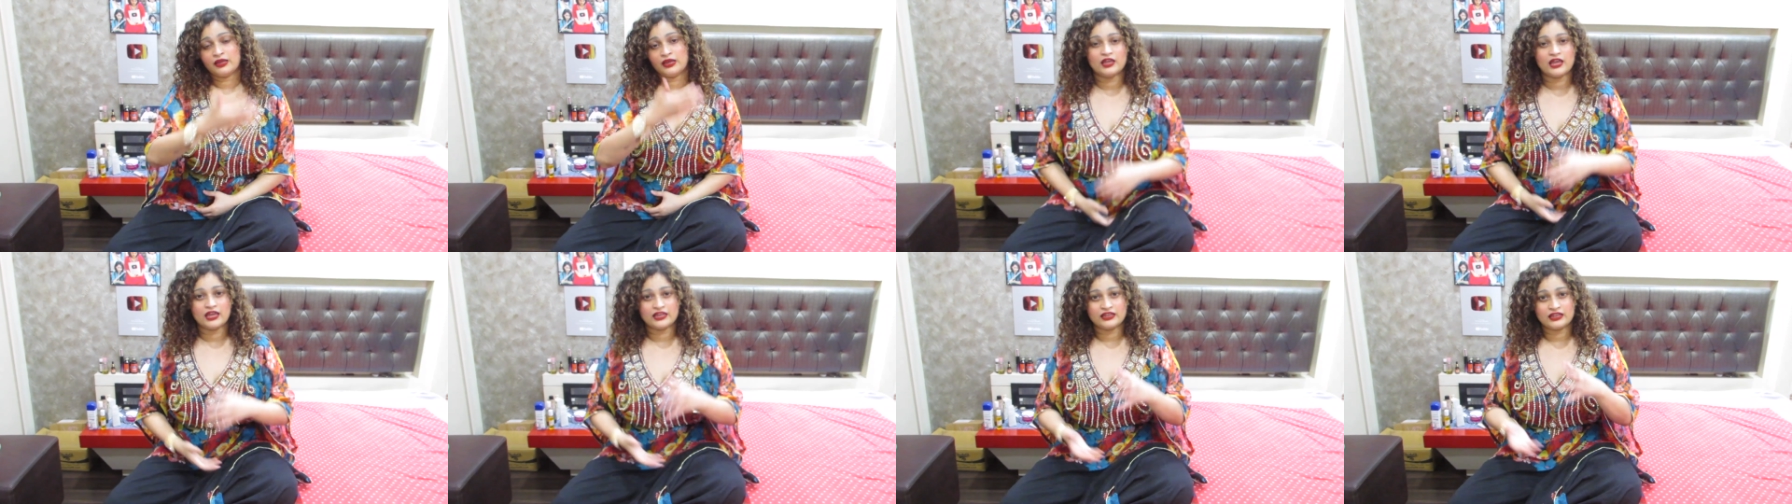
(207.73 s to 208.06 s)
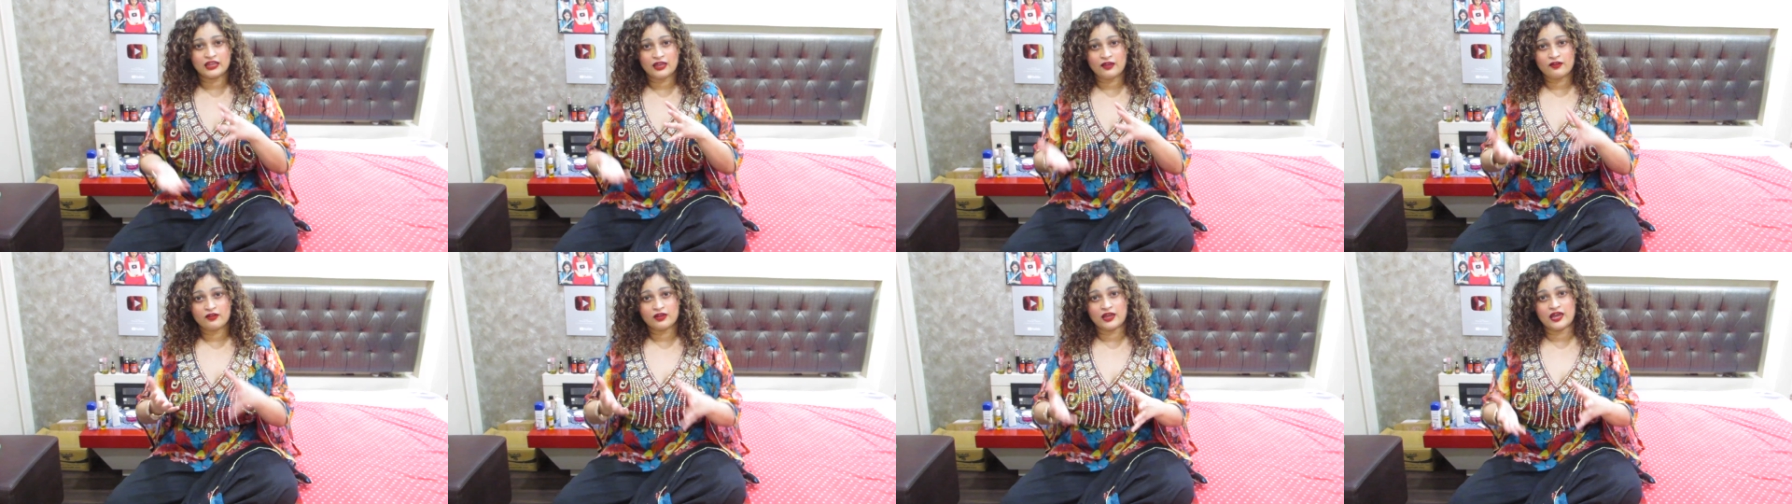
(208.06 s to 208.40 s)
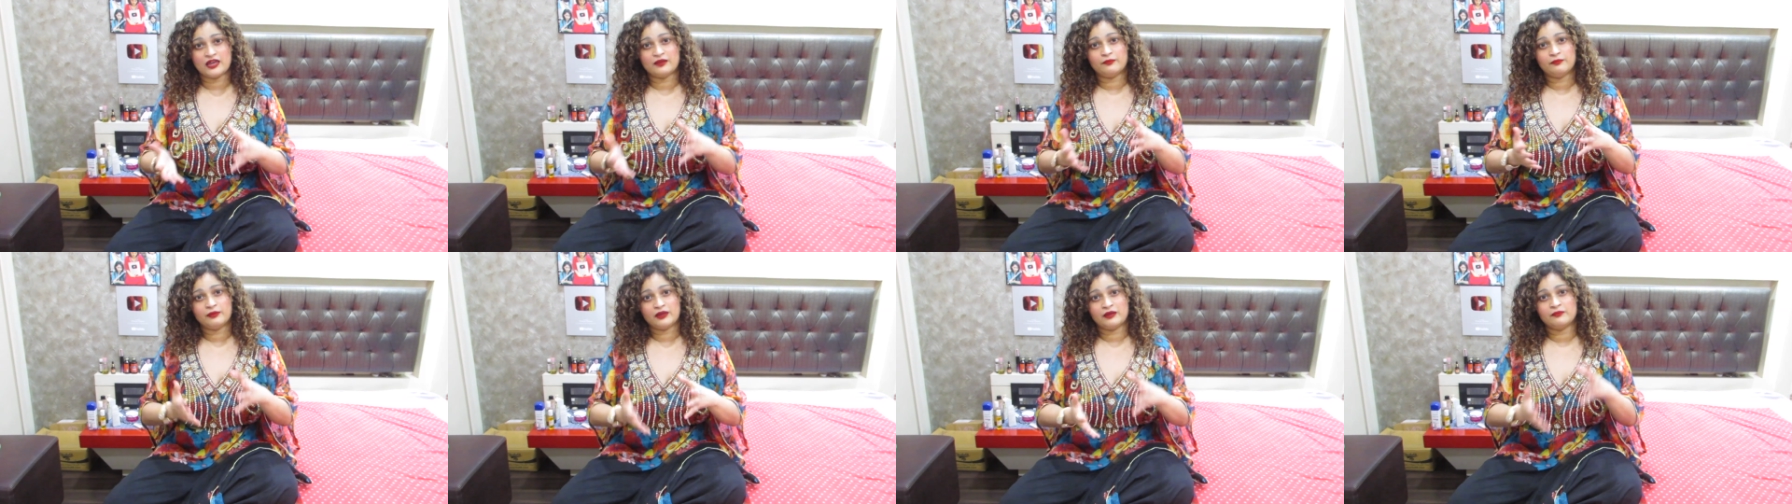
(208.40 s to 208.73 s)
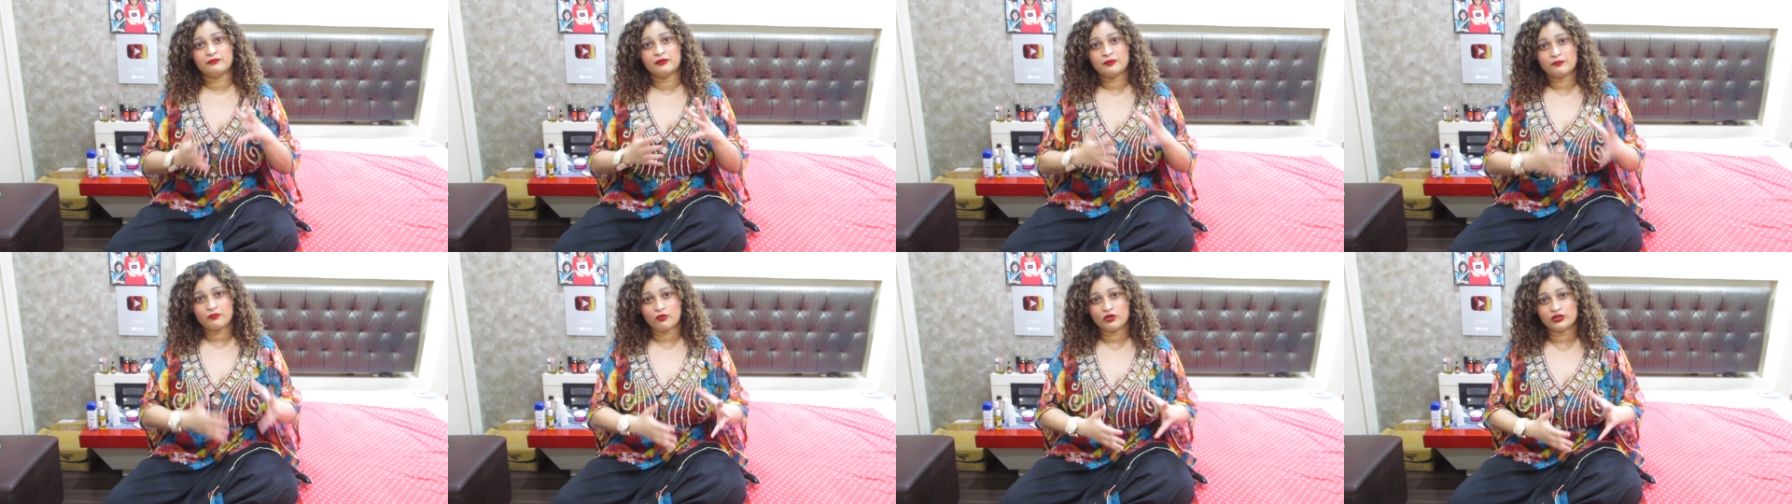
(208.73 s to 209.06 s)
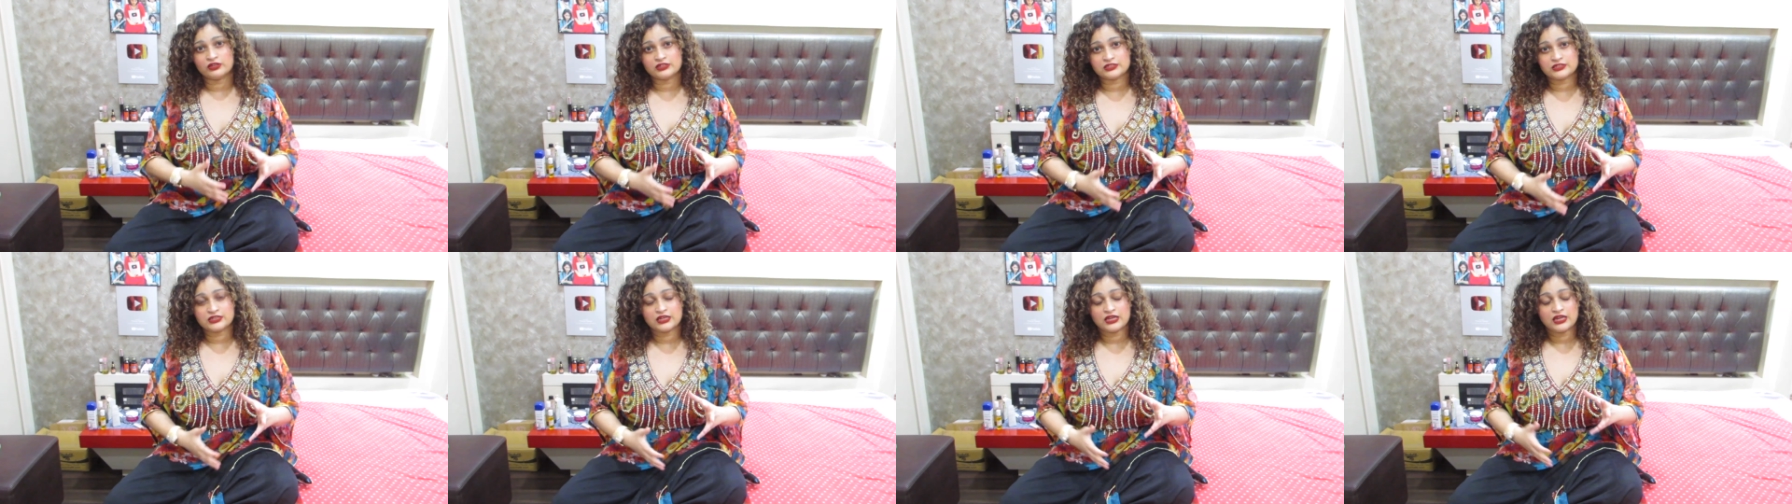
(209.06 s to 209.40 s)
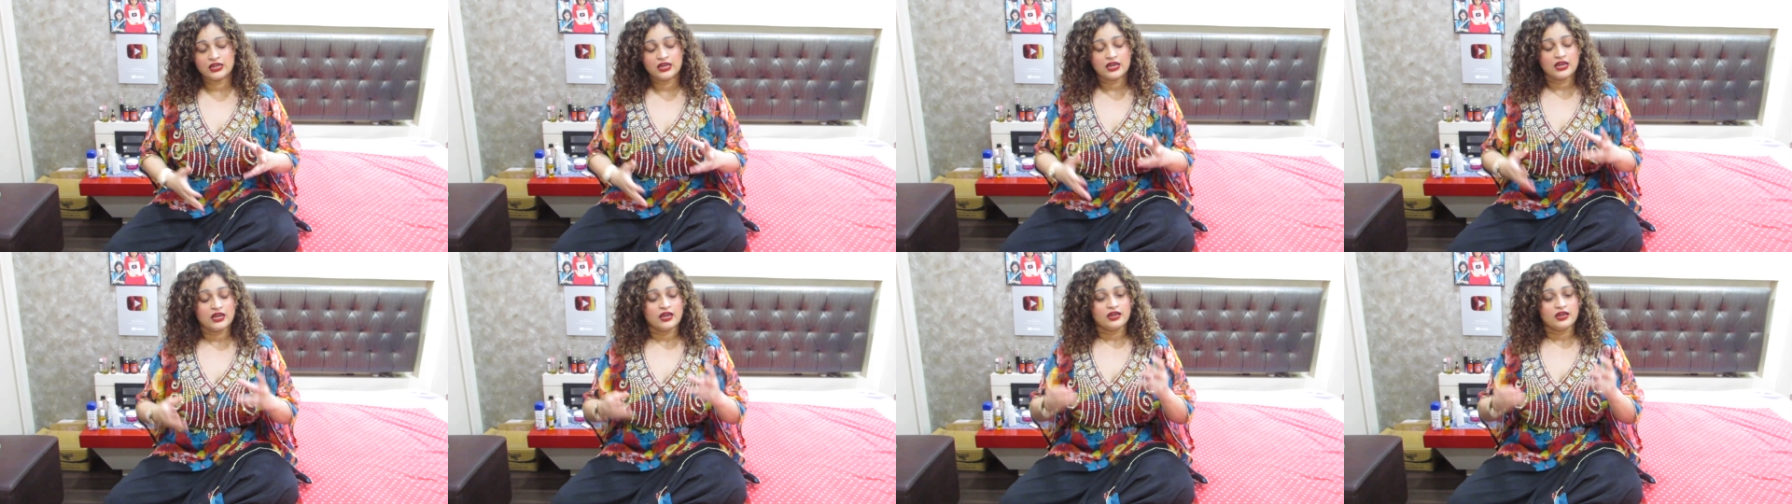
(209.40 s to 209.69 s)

in their Airbnb policy,